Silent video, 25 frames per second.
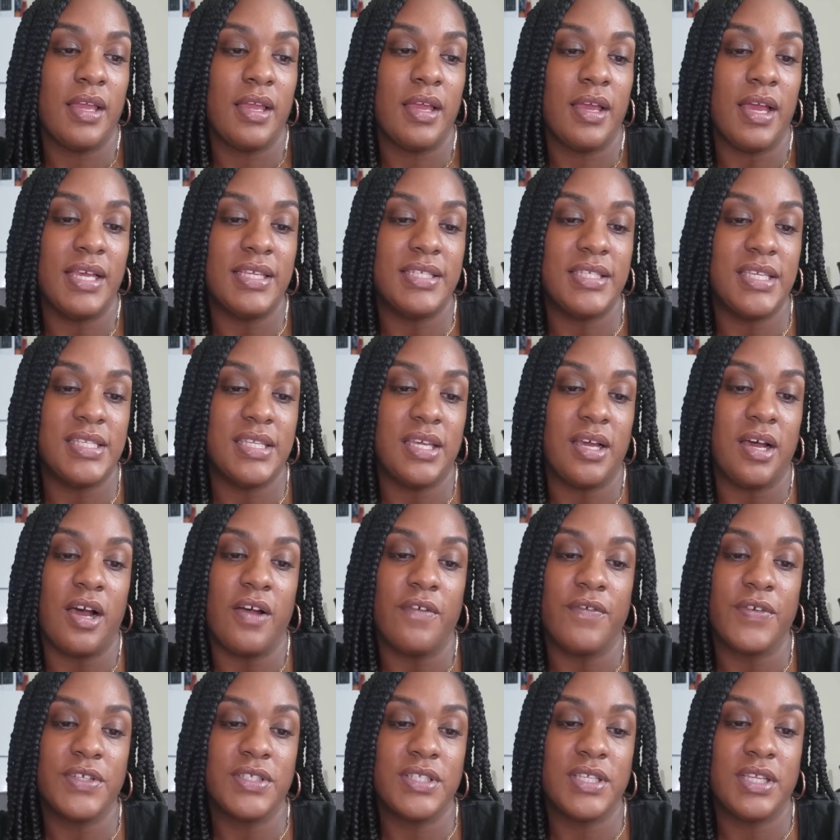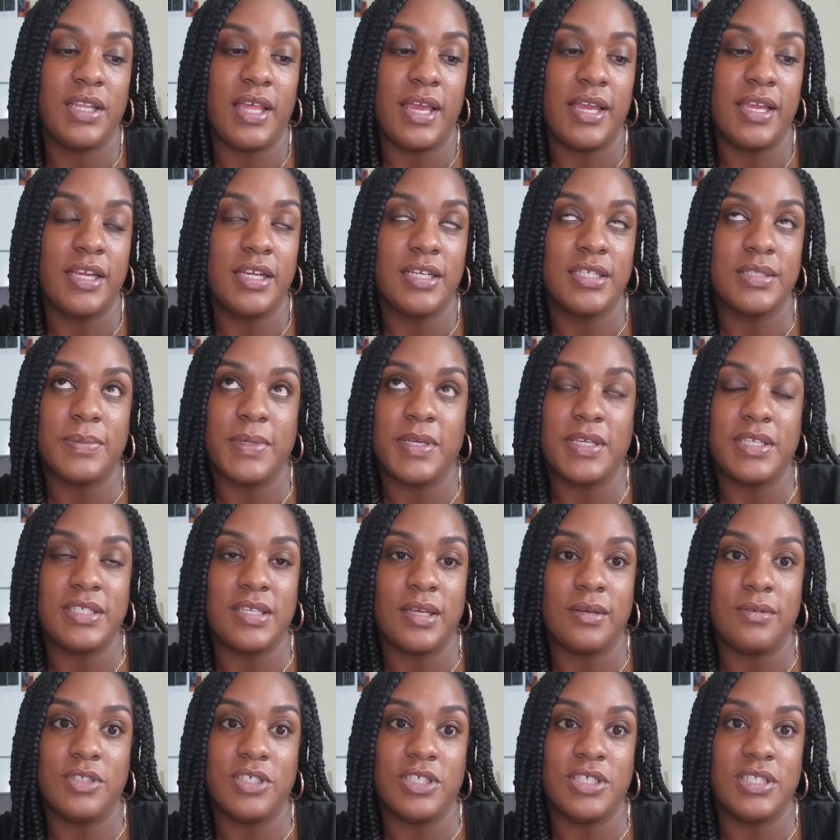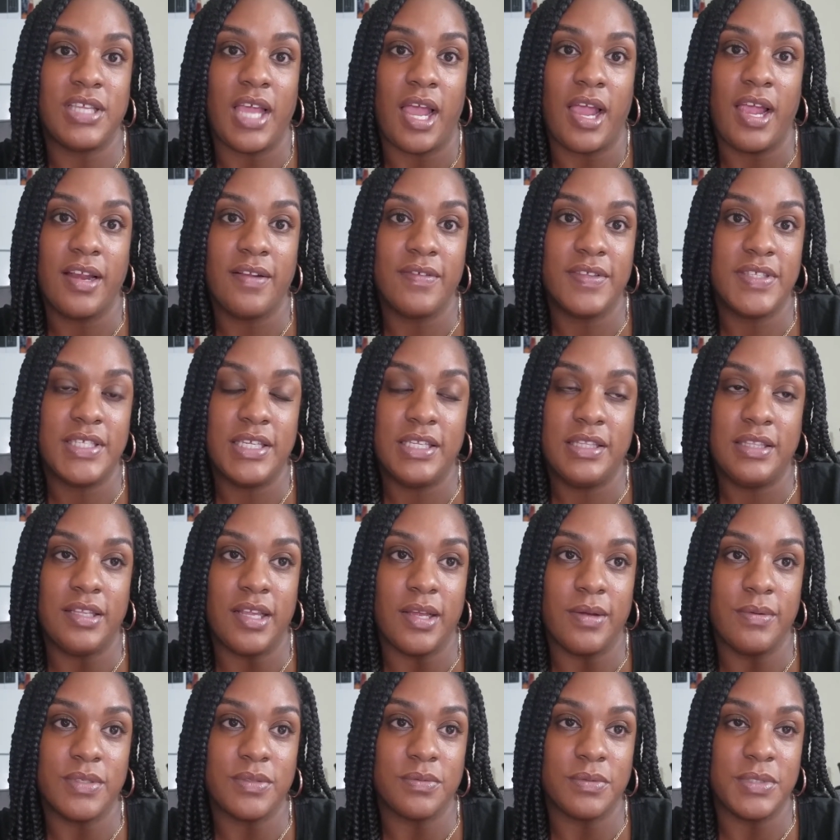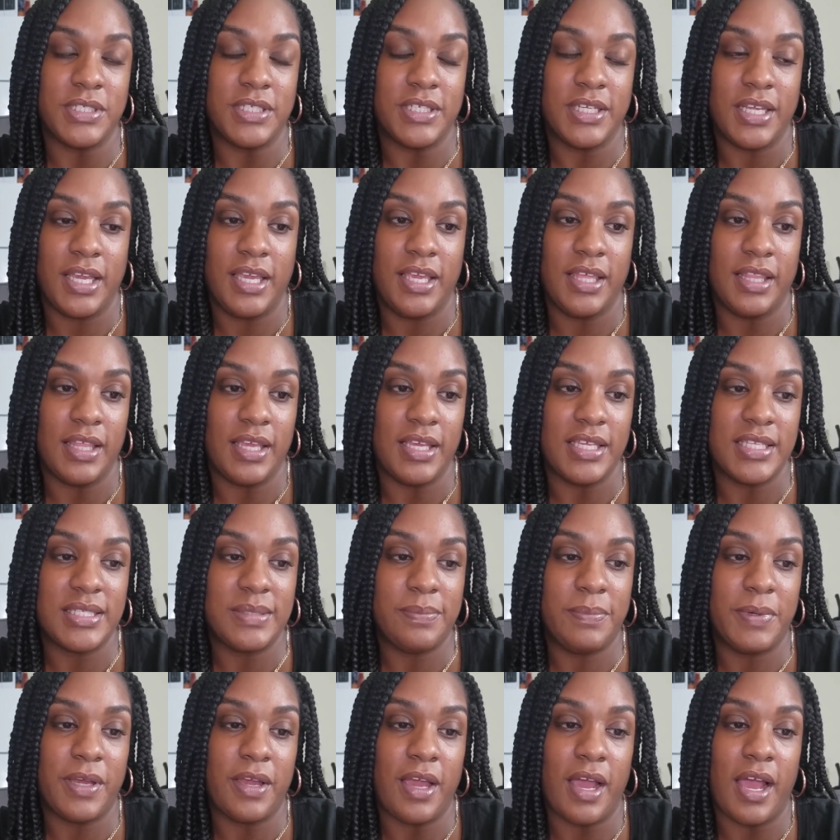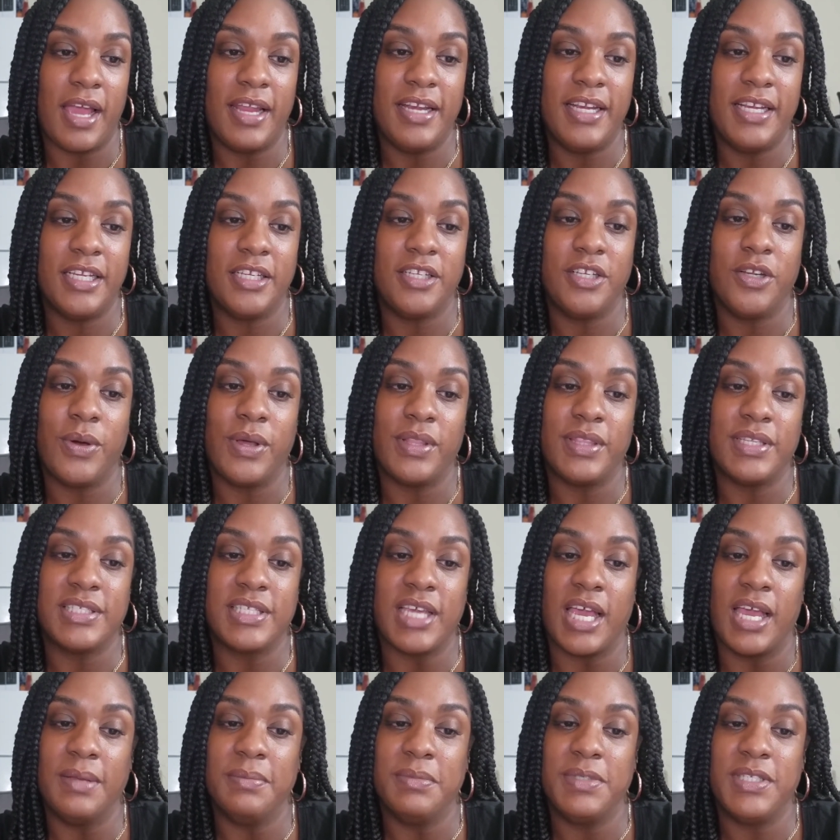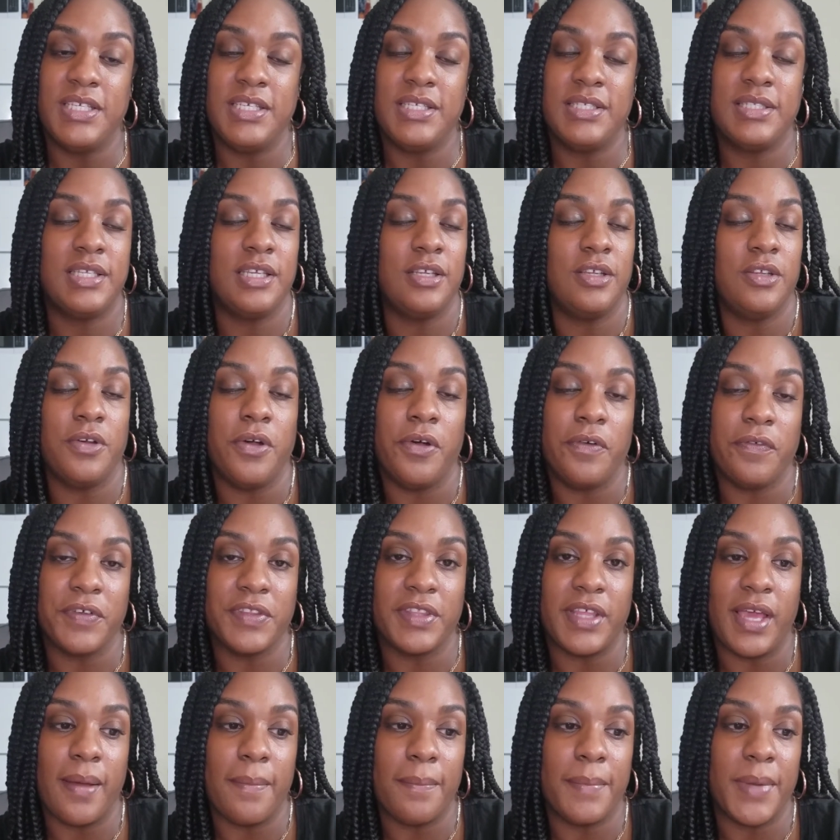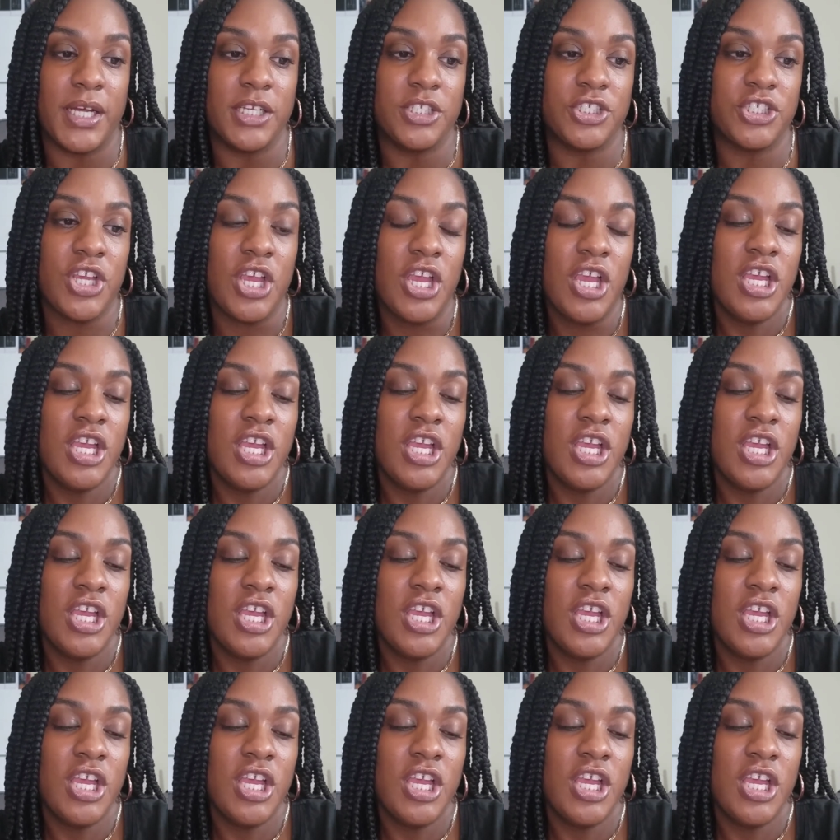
I sent out offers to Likers because I was just tired of sitting there. It was ridiculous, but I didn't know at the time teas didn't go for that much.